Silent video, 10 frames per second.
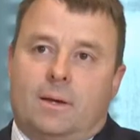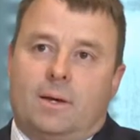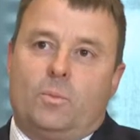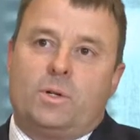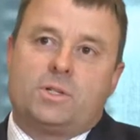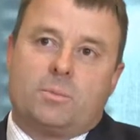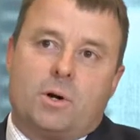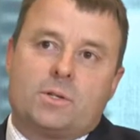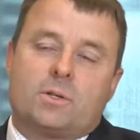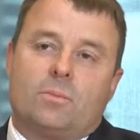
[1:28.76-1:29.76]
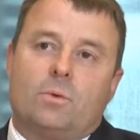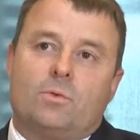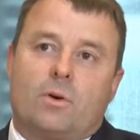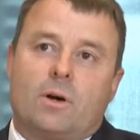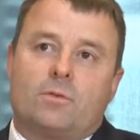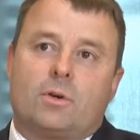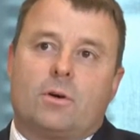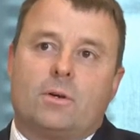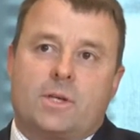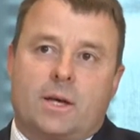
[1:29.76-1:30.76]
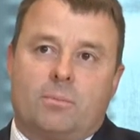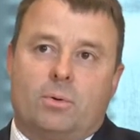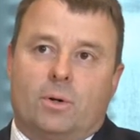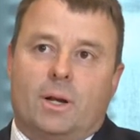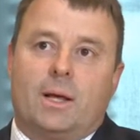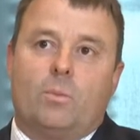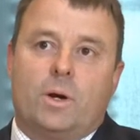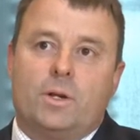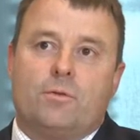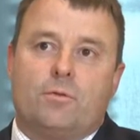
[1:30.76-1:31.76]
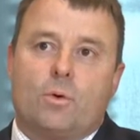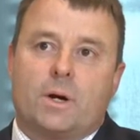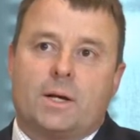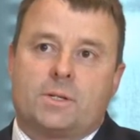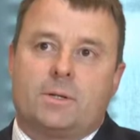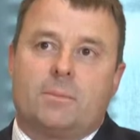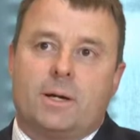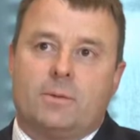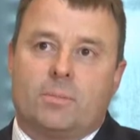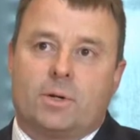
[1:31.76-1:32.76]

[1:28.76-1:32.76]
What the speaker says: And which deposit will drive Toro's output, and when are you forecasting maiden